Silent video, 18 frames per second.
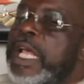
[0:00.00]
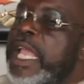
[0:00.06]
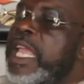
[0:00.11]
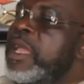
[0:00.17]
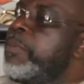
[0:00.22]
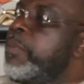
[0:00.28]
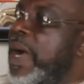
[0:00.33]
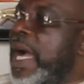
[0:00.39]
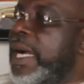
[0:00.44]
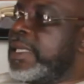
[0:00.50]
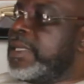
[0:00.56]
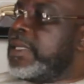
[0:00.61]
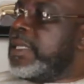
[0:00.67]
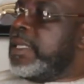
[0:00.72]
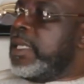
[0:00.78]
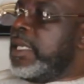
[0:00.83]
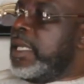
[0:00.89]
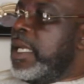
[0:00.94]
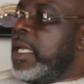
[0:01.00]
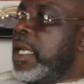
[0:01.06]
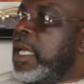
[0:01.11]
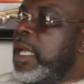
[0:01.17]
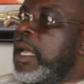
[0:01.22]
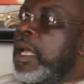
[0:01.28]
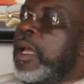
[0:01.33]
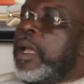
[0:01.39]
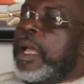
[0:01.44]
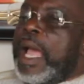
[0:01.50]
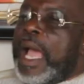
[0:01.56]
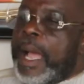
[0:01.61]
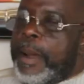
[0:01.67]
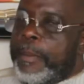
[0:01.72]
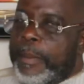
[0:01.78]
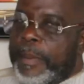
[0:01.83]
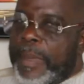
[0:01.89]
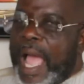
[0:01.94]
the impact
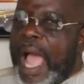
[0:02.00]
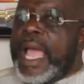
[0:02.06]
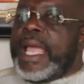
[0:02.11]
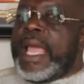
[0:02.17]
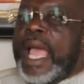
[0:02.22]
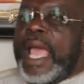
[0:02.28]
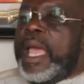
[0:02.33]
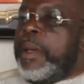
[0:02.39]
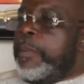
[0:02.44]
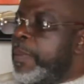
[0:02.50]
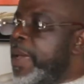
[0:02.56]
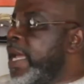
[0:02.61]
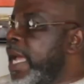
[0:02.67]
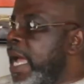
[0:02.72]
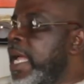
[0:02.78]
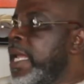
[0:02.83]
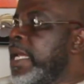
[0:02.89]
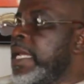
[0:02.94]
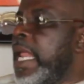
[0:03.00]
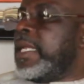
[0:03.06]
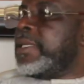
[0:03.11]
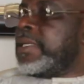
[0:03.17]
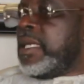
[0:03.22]
higher and bigger than